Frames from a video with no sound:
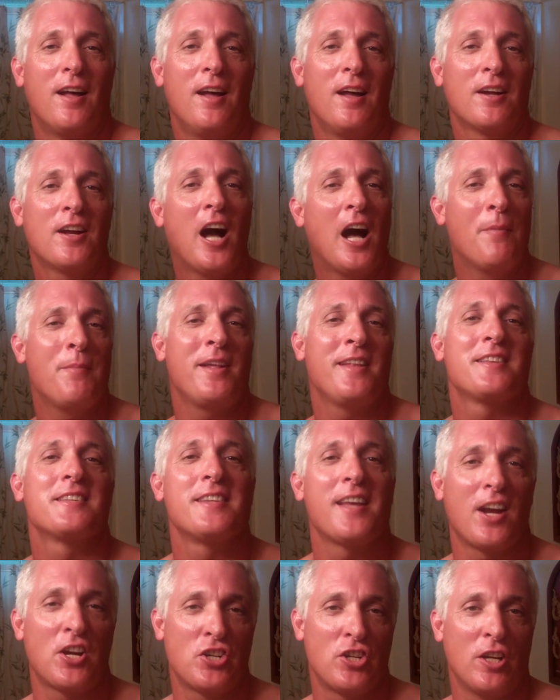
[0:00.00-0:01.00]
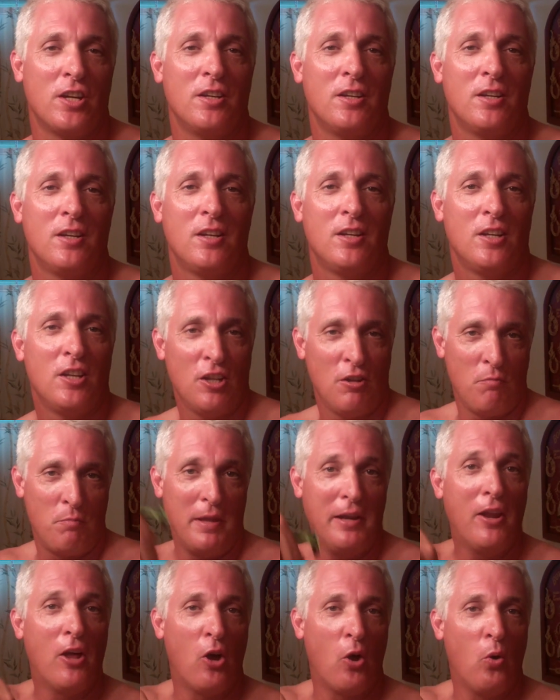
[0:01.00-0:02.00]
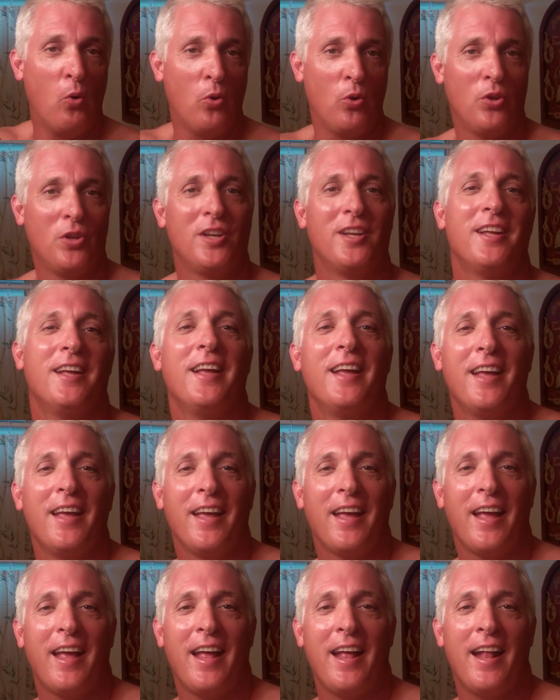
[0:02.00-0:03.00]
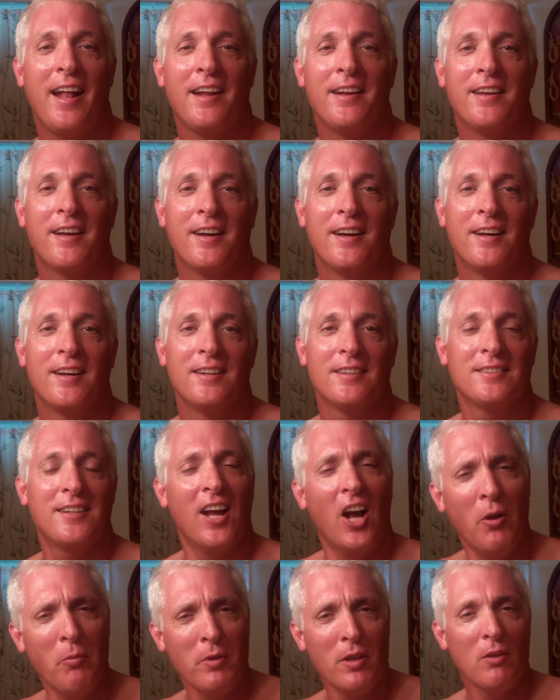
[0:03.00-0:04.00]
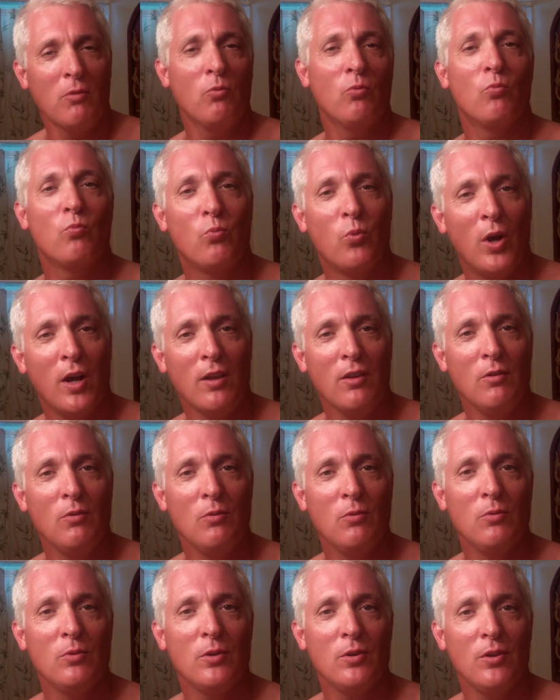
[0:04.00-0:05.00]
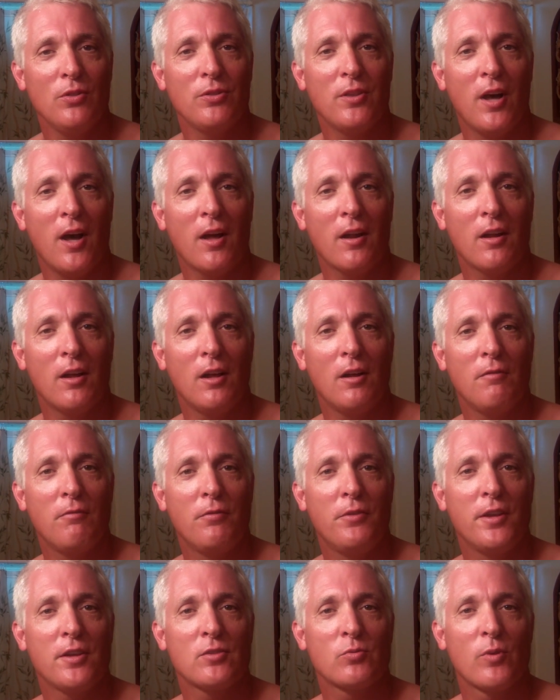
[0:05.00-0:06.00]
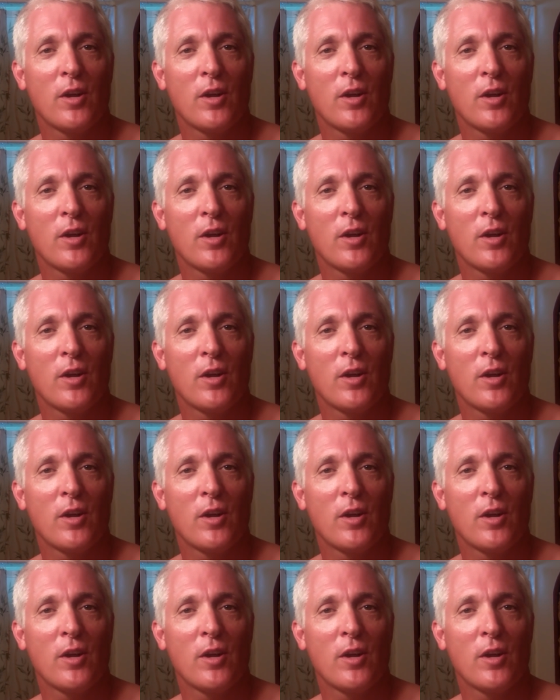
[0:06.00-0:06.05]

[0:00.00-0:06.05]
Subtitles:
comment section below, and tell me what you thought of this